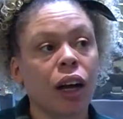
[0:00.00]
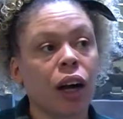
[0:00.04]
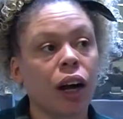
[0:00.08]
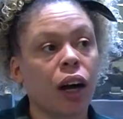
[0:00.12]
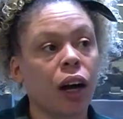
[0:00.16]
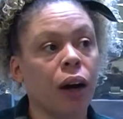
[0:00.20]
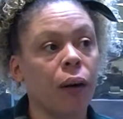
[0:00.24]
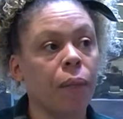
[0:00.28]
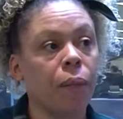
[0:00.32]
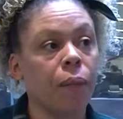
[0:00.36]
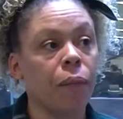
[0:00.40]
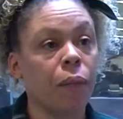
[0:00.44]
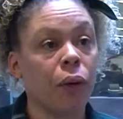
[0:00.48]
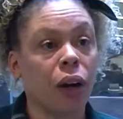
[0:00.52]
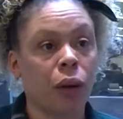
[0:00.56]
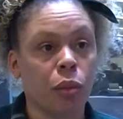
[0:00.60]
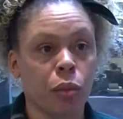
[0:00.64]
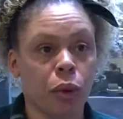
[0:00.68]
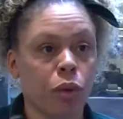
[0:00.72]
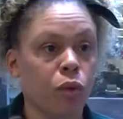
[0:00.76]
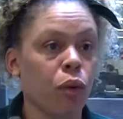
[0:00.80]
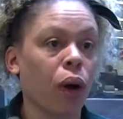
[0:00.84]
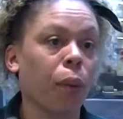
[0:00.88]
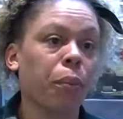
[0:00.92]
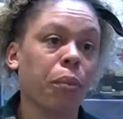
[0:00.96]
and
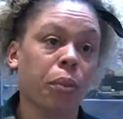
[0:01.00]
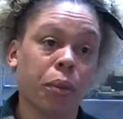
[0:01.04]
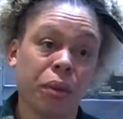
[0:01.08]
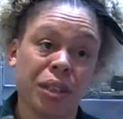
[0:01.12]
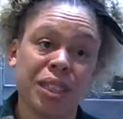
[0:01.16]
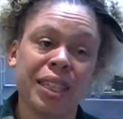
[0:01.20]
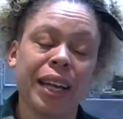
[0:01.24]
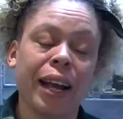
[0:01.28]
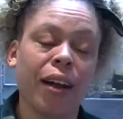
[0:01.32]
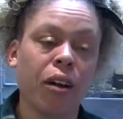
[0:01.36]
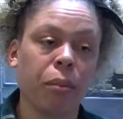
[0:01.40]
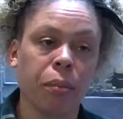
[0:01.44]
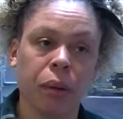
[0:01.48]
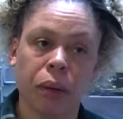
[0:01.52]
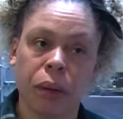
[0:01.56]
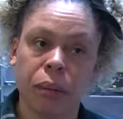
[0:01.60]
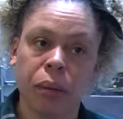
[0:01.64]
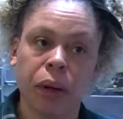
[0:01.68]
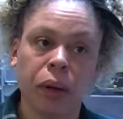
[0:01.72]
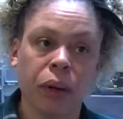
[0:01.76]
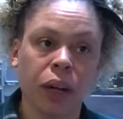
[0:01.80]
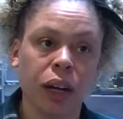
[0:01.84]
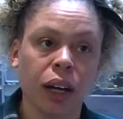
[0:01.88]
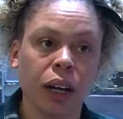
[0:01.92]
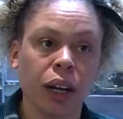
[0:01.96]
we're terrible at the
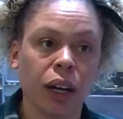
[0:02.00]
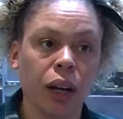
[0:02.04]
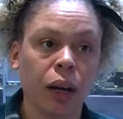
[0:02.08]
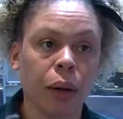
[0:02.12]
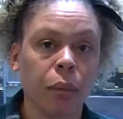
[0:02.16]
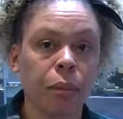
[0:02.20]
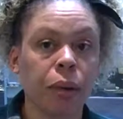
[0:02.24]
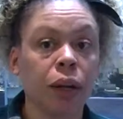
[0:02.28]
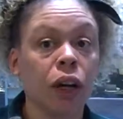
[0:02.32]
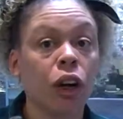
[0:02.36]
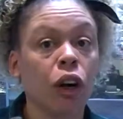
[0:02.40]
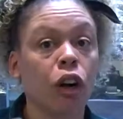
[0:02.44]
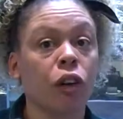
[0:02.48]
World Cup,